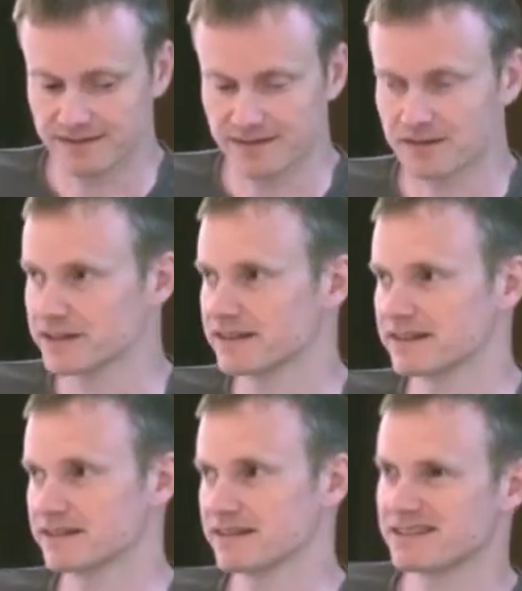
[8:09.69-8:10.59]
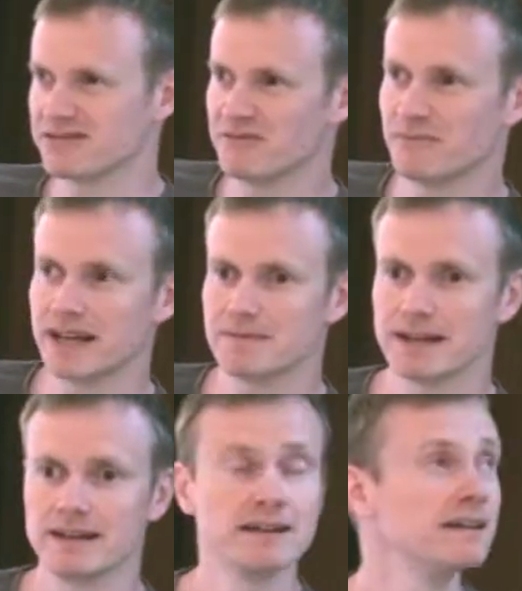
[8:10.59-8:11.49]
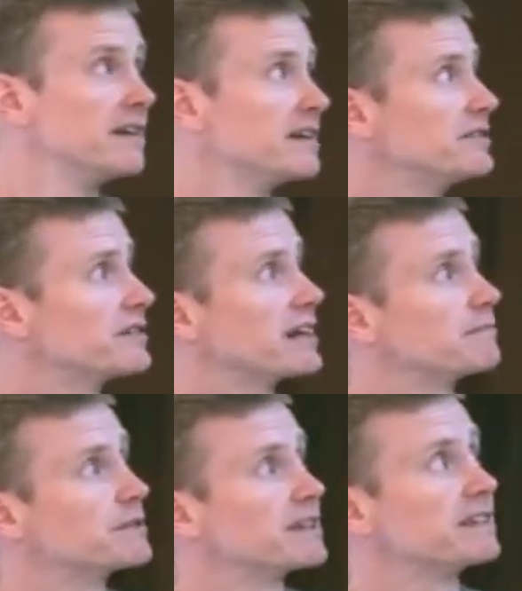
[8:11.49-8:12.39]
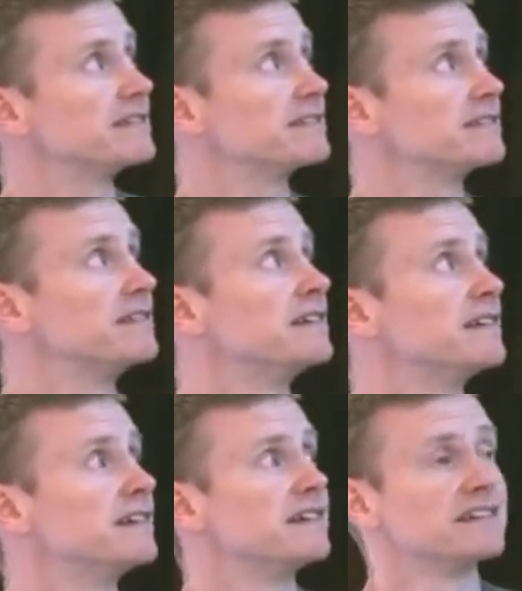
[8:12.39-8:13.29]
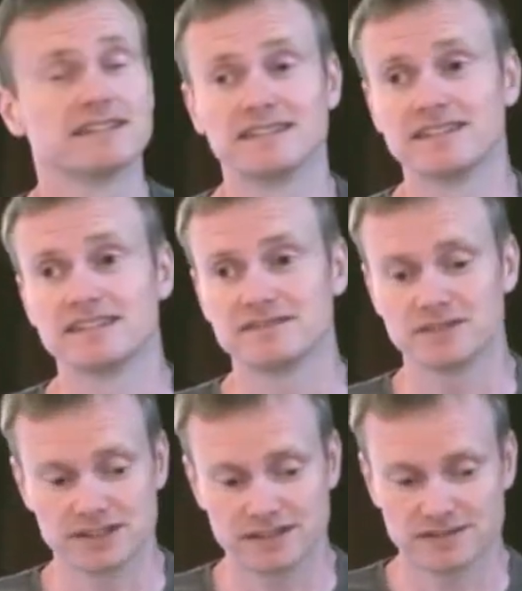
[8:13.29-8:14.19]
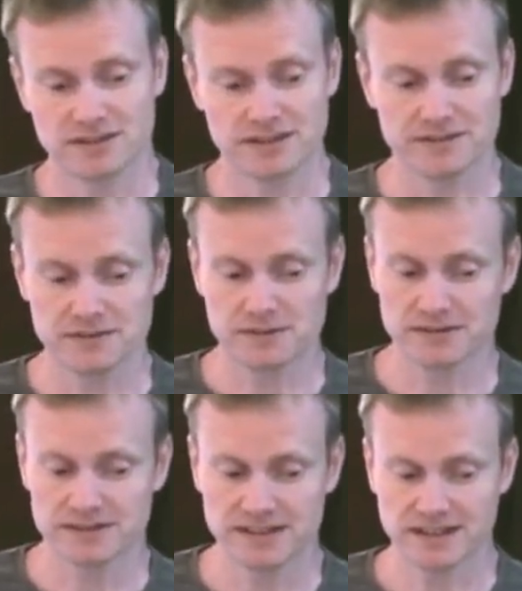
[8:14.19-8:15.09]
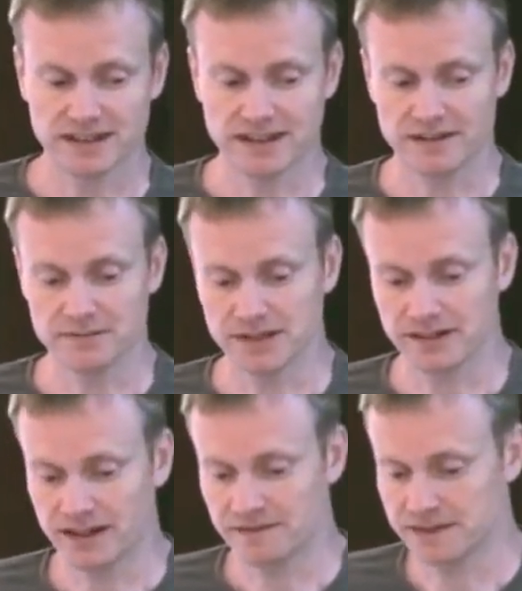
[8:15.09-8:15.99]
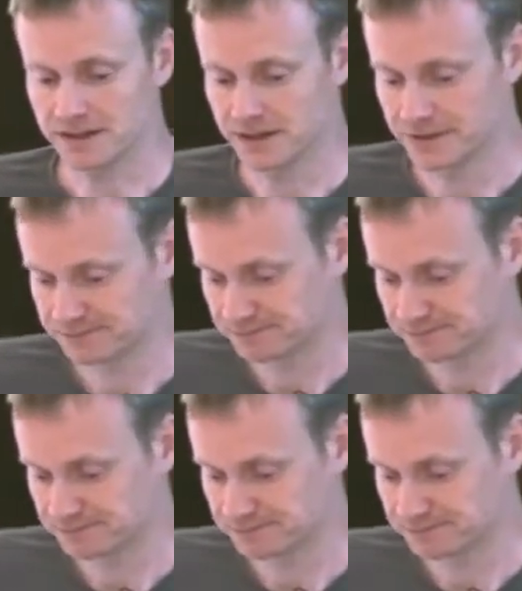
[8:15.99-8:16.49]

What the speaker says: the question is sort of maybe you can put it into version control if you want, but you don't have to.